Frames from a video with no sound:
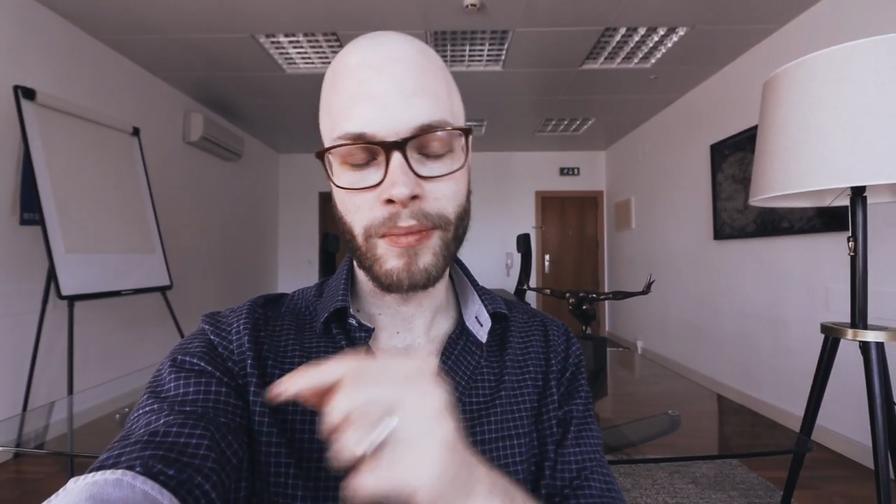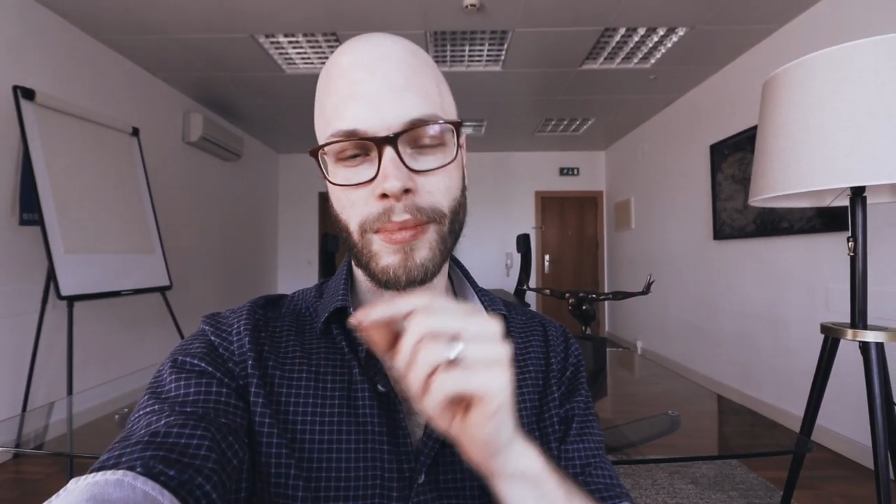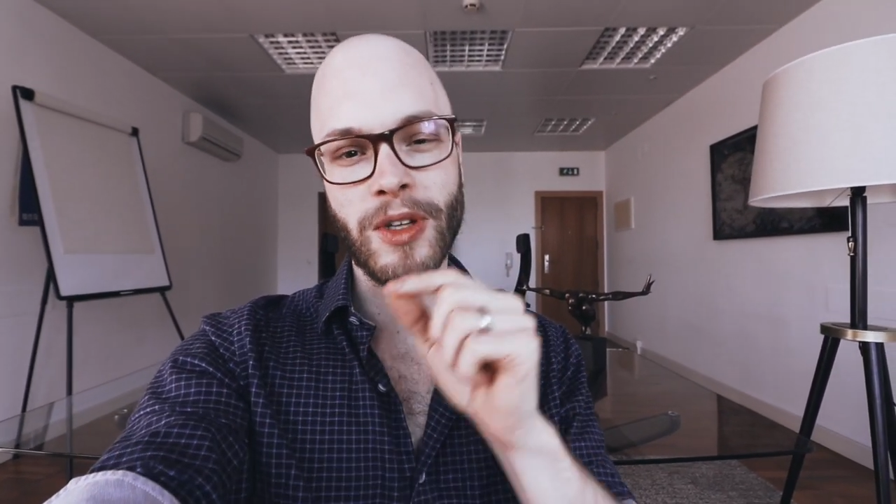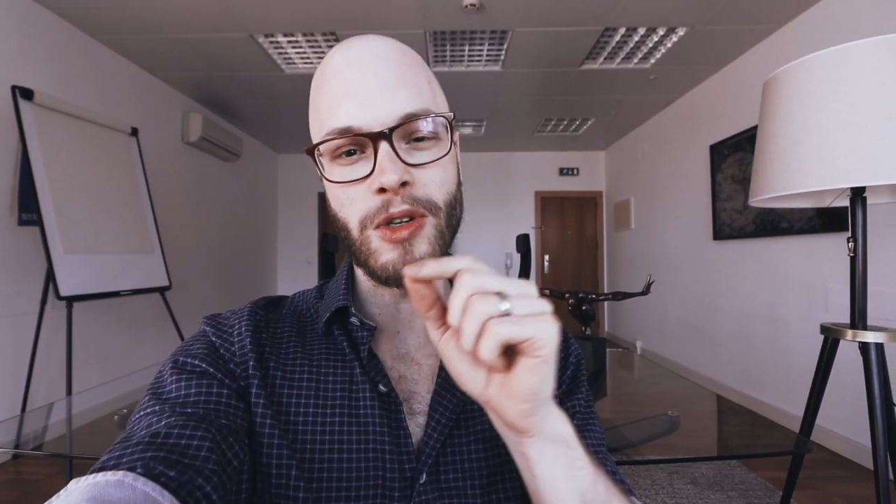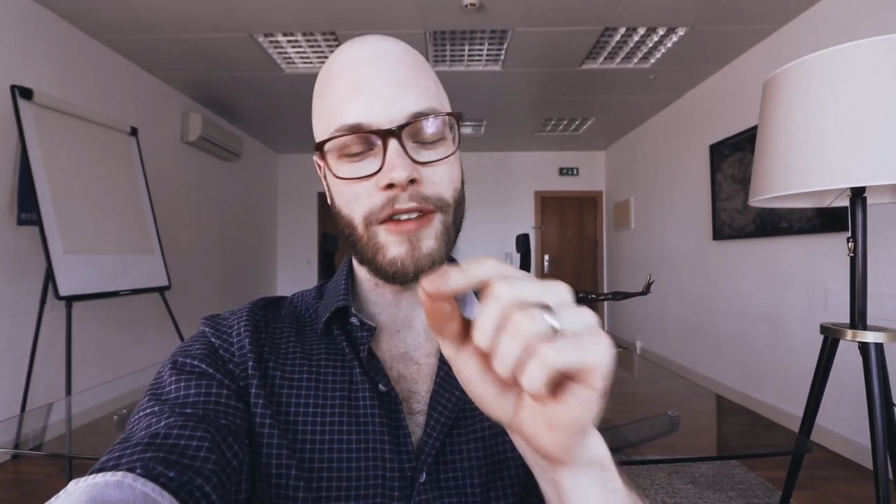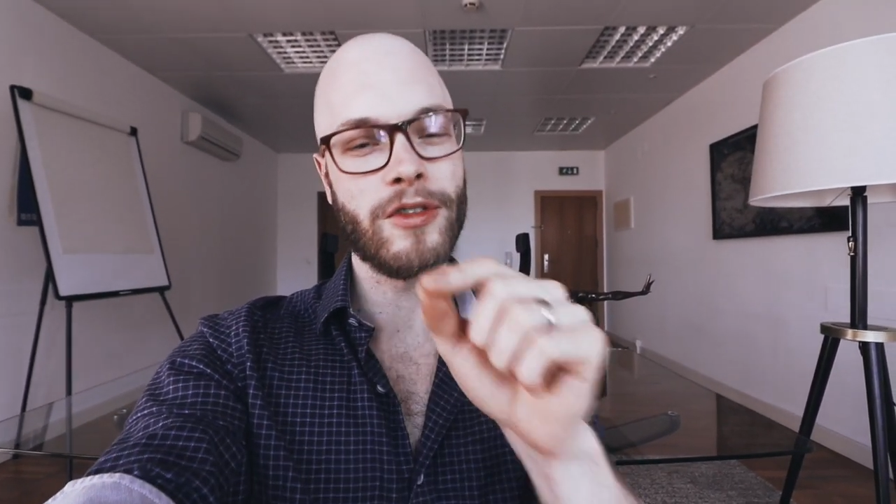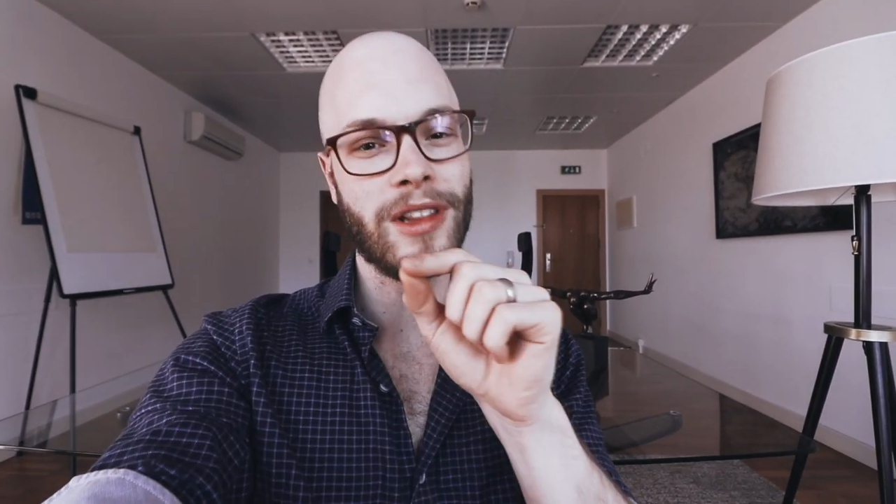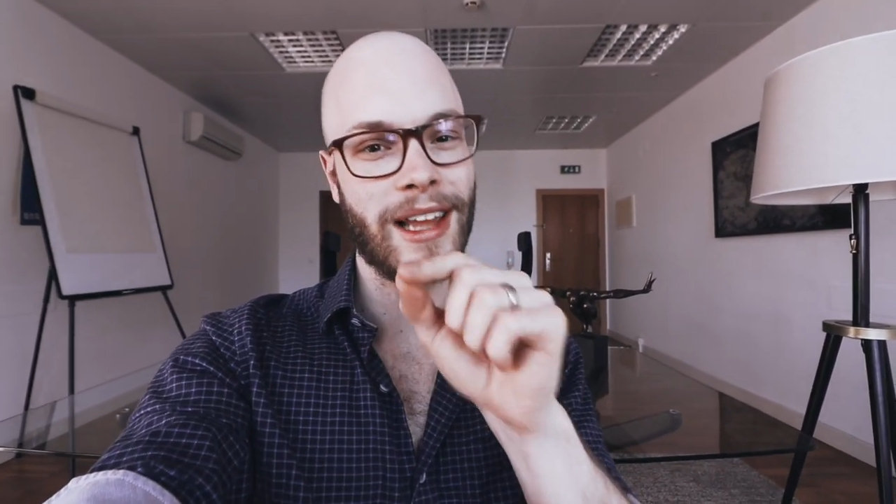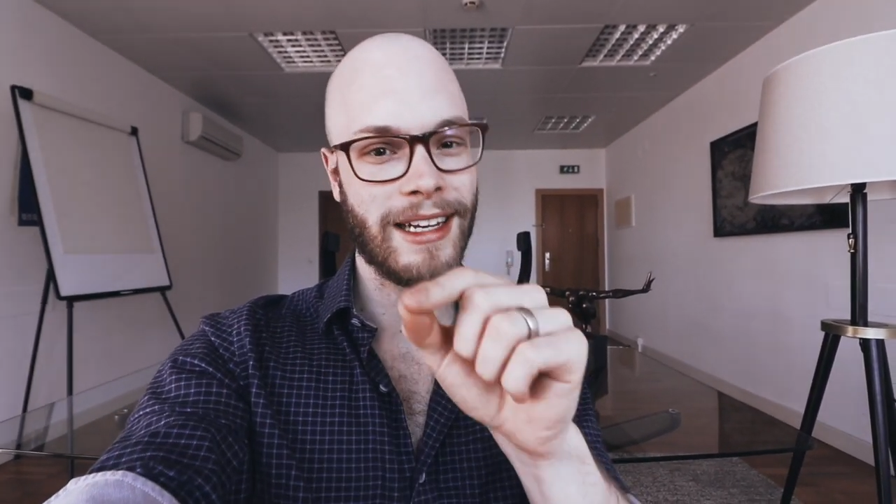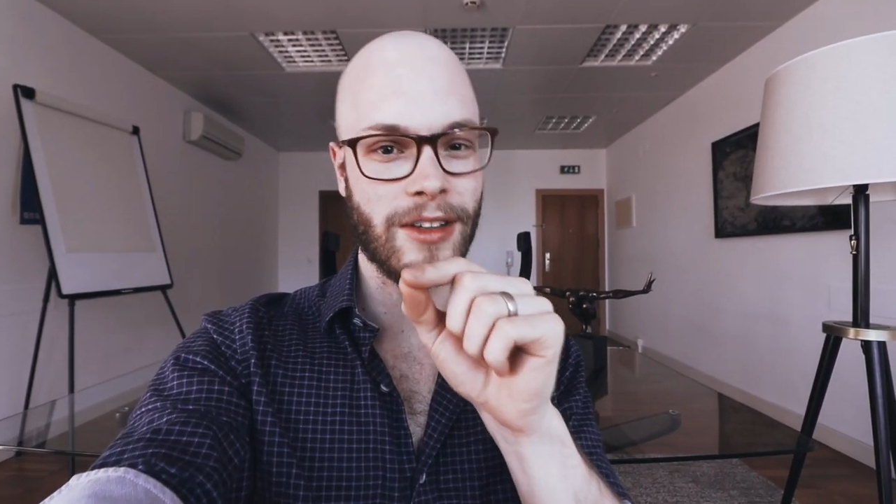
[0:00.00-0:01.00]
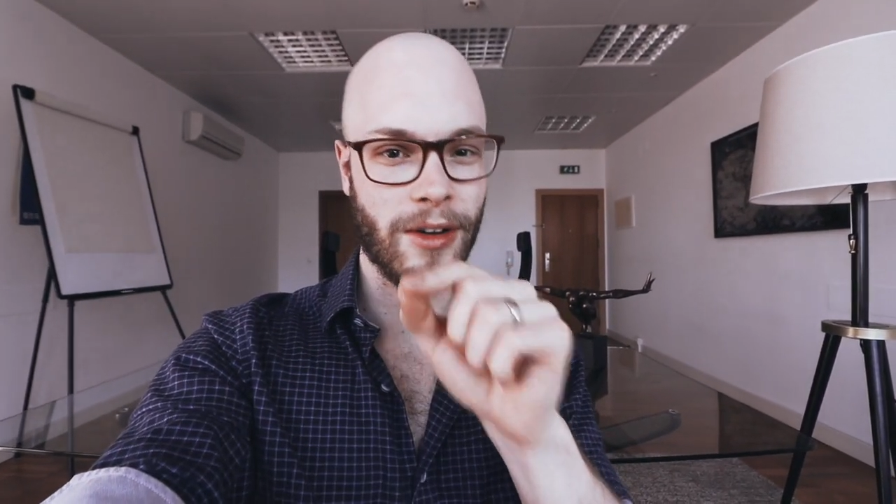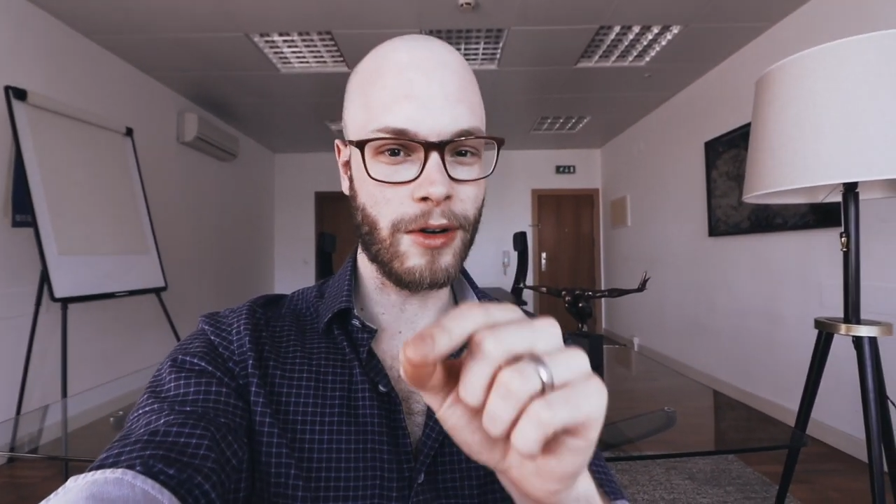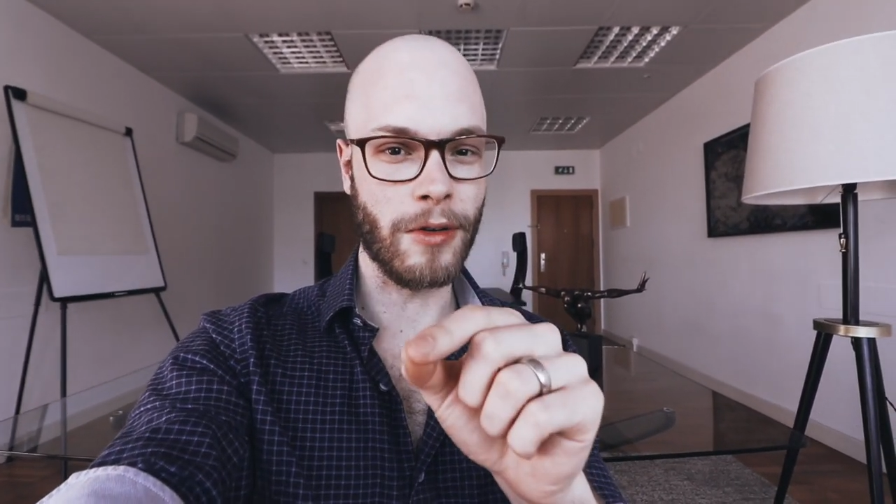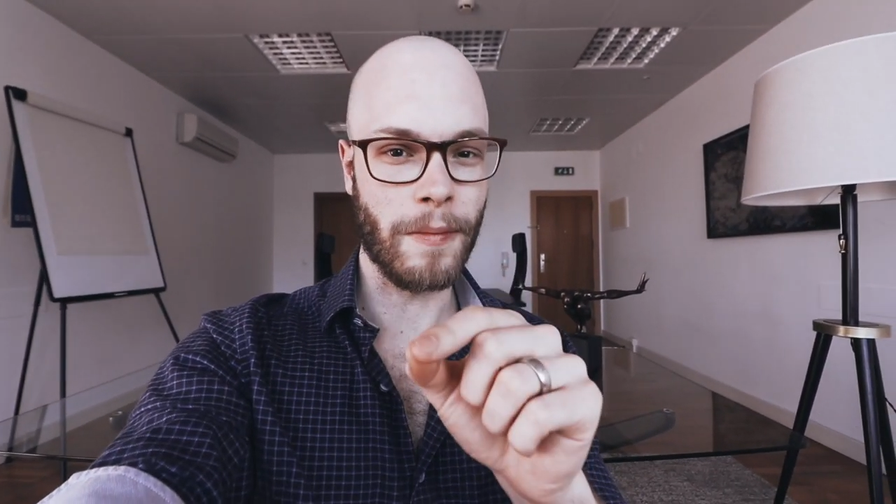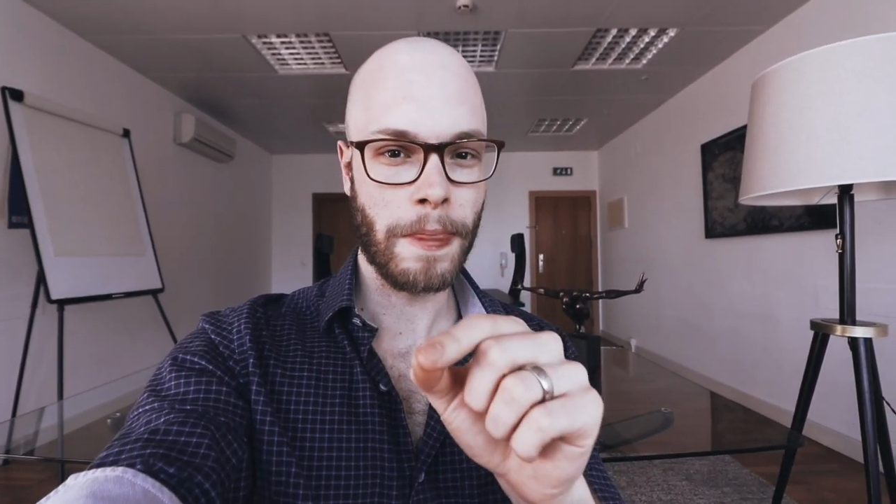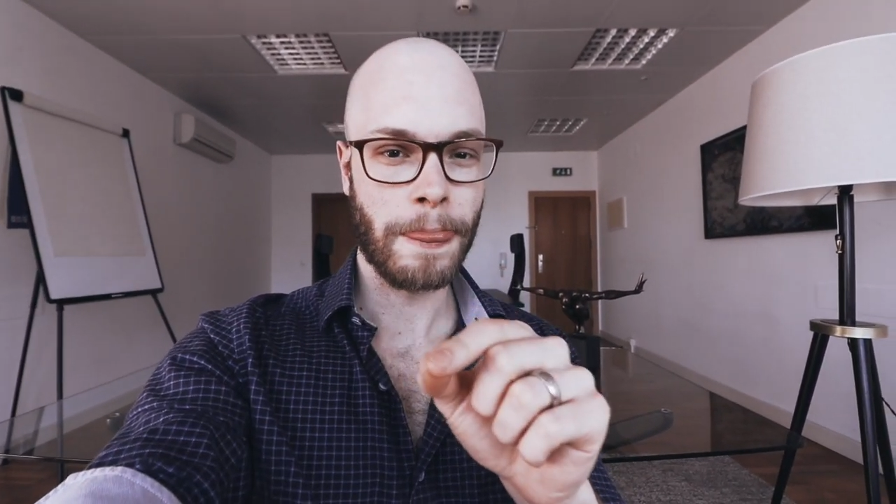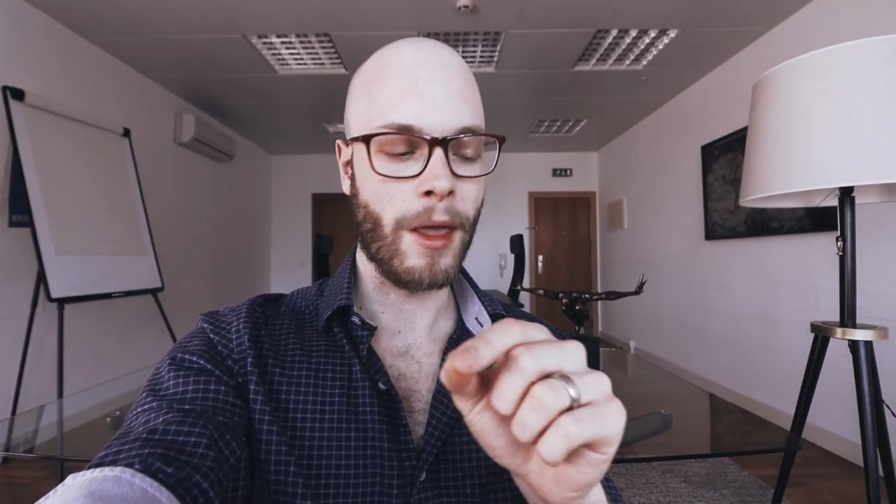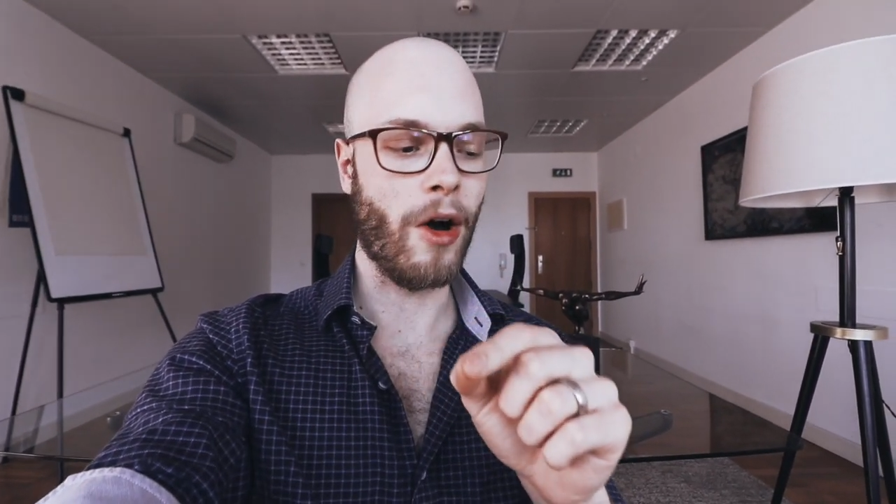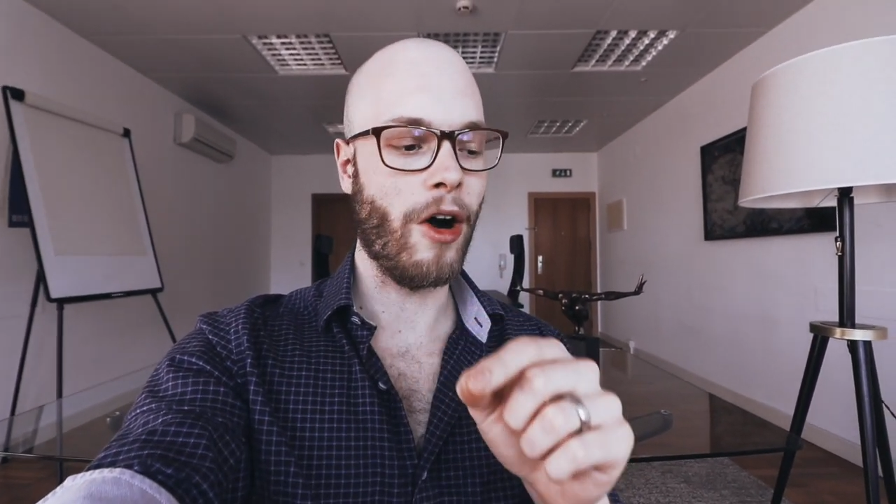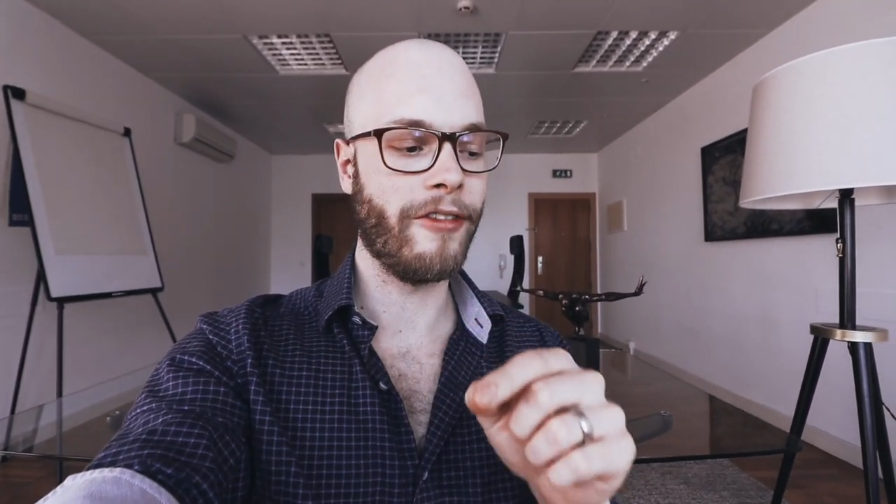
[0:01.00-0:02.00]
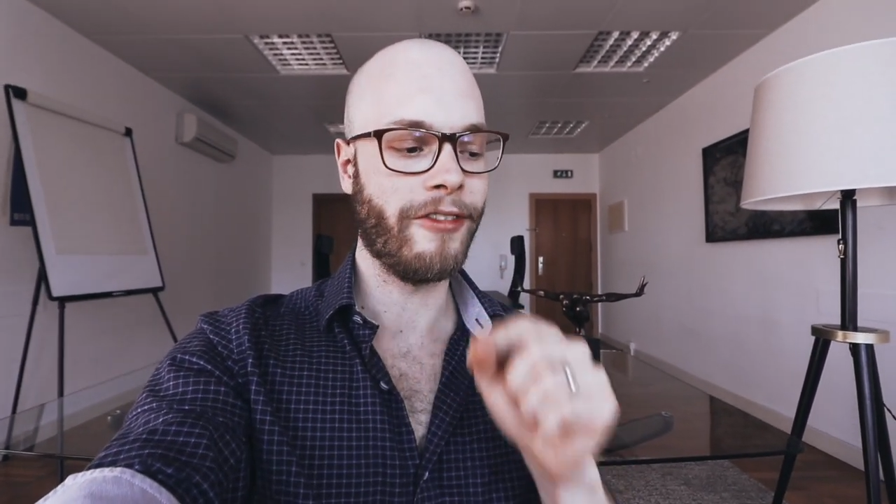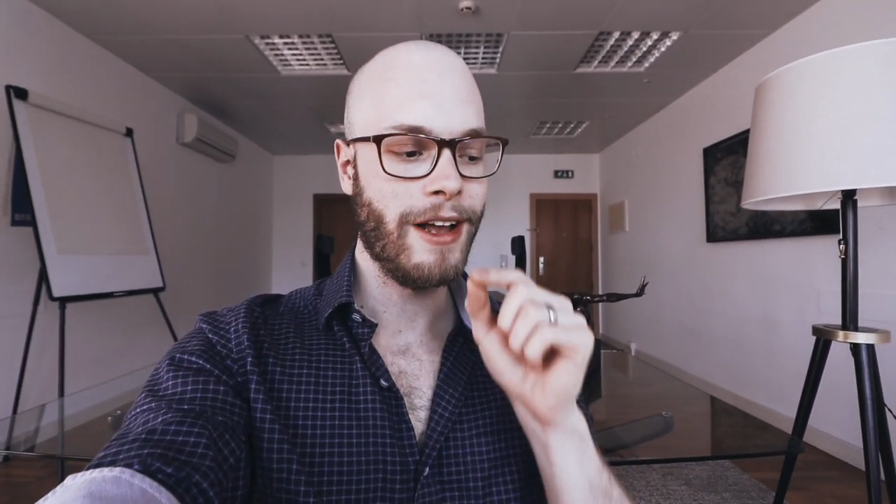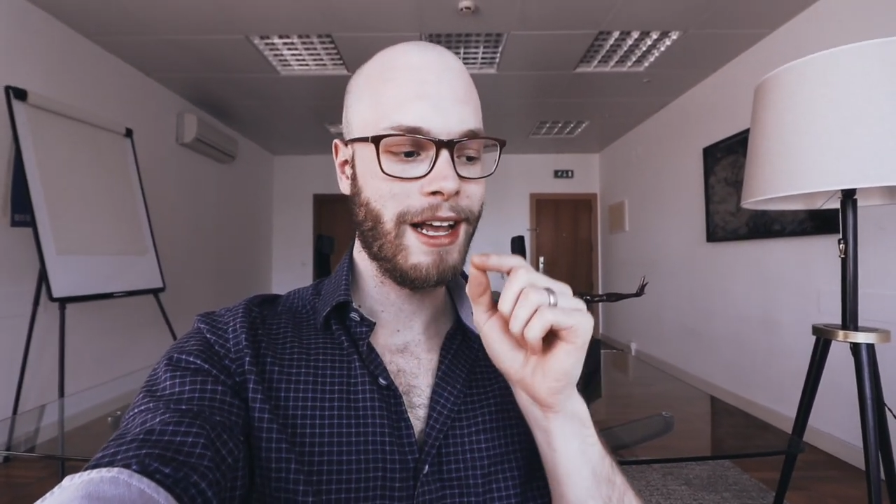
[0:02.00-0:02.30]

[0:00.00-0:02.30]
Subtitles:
But you have to let go of